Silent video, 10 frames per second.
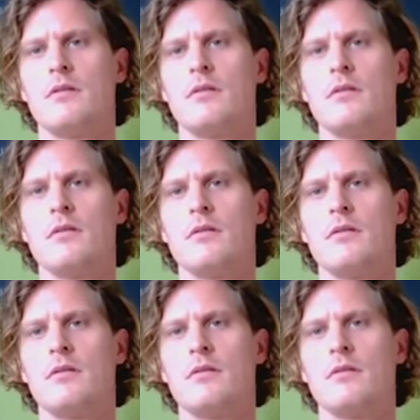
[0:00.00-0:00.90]

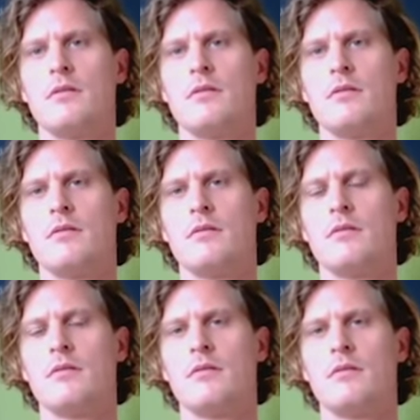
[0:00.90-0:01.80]

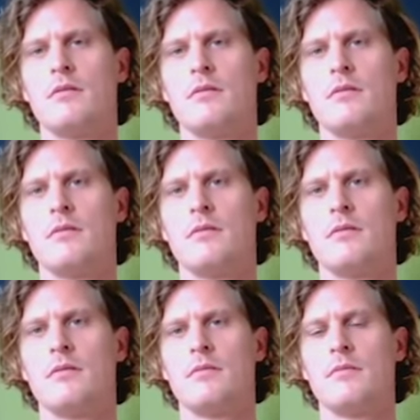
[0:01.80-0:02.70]

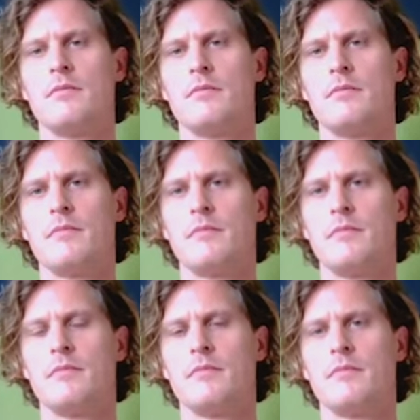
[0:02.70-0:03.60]

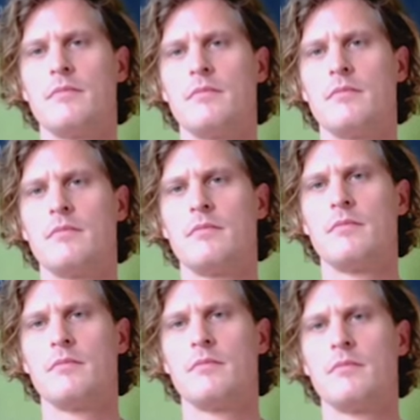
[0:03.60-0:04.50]

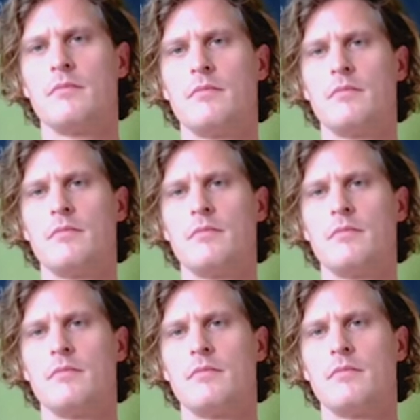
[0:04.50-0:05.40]

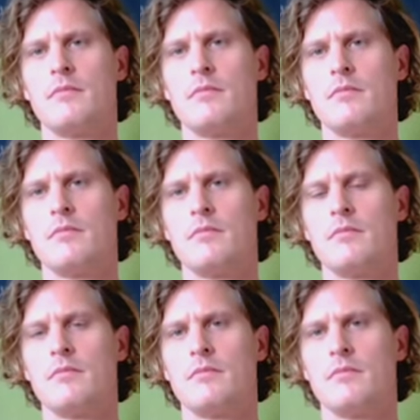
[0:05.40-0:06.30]

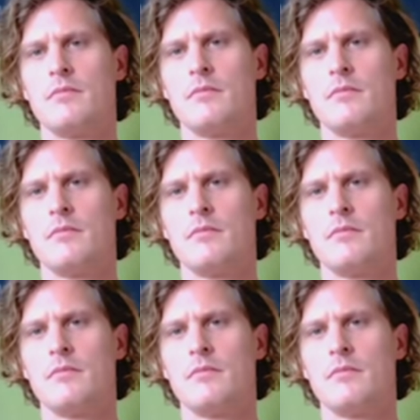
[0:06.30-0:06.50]
(silent)